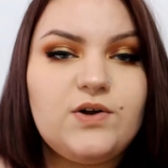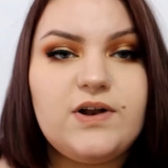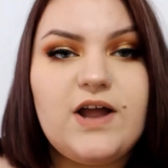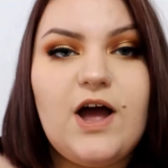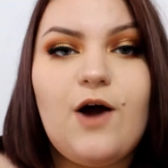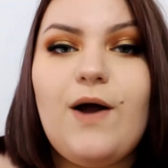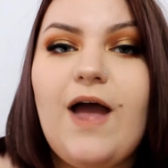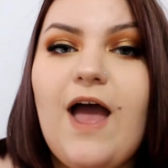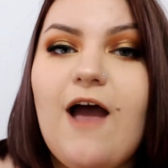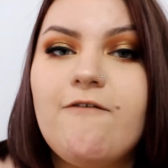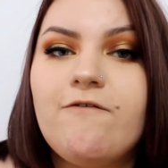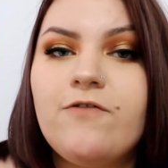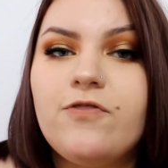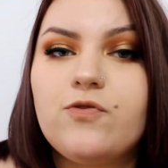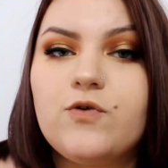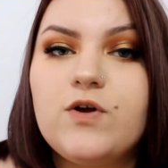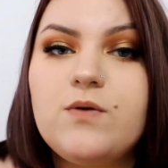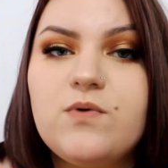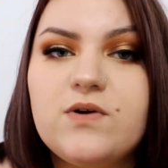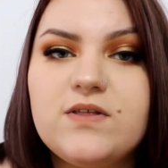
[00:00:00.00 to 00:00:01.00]
now I have
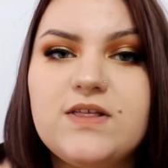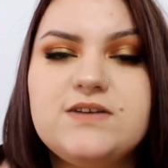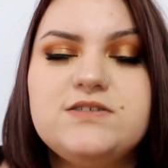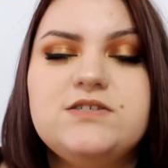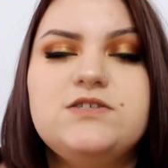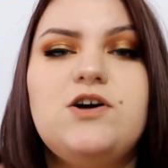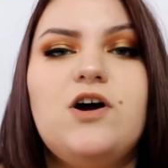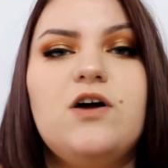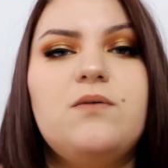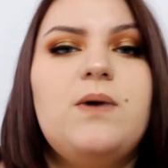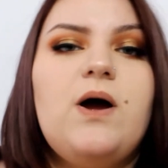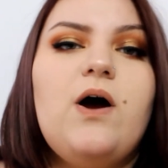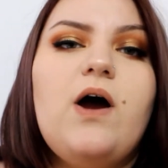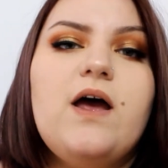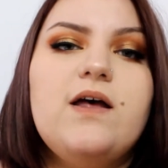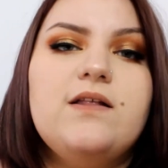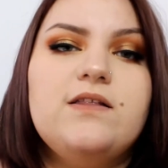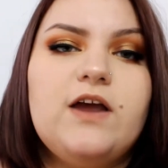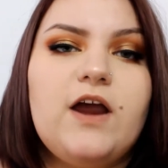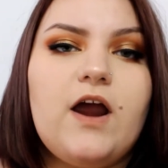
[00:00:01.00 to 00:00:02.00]
3 more things to talk about,
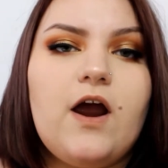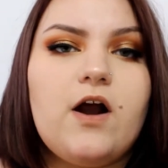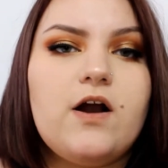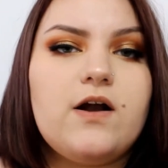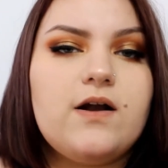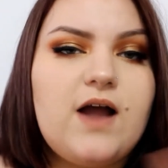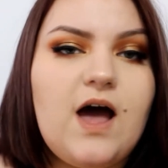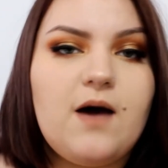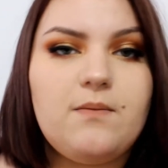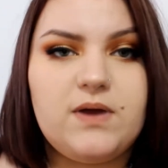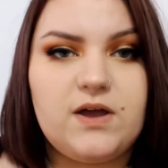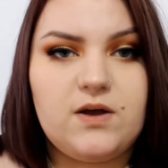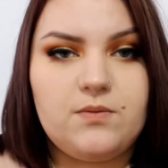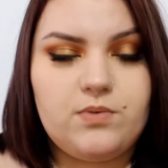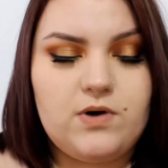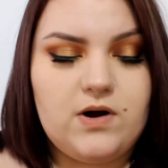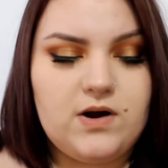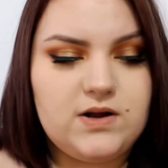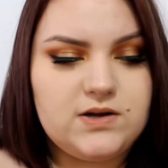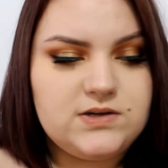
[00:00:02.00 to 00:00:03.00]
and they are not makeup
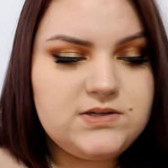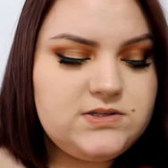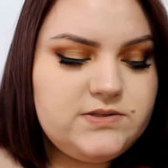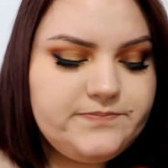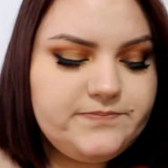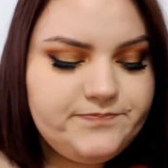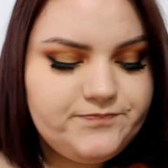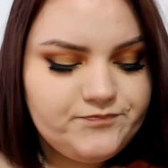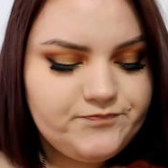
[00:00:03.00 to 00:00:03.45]
products.